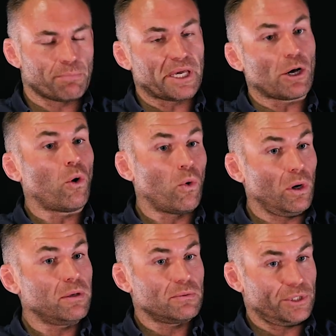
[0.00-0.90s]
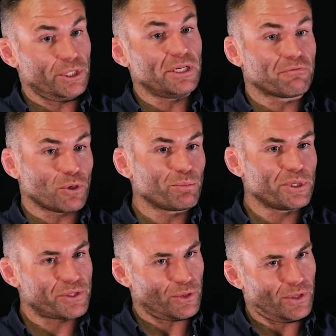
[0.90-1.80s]
big hole when you leave
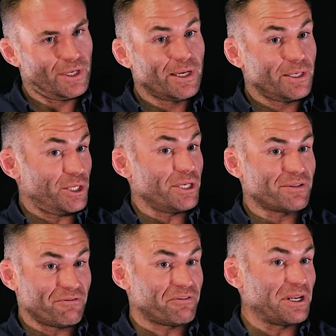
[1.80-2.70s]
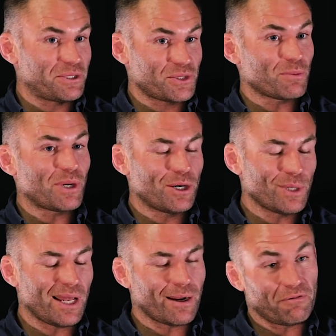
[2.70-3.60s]
rugby, so you need to fill it somehow,
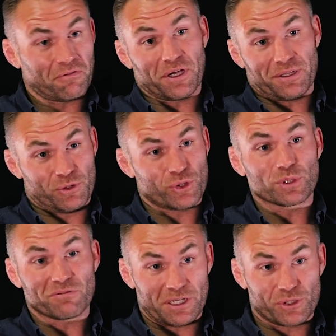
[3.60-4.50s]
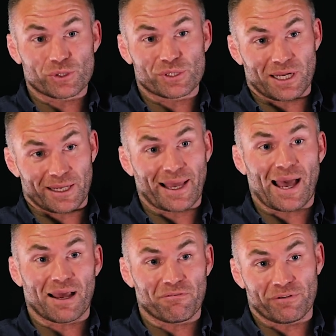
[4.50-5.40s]
and I find the true adventures that I
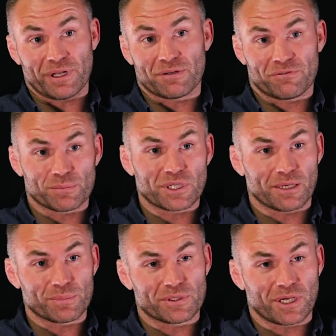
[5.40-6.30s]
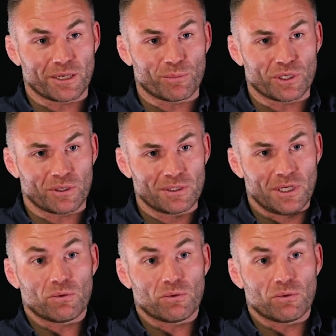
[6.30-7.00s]
can fill it from time to time, you know,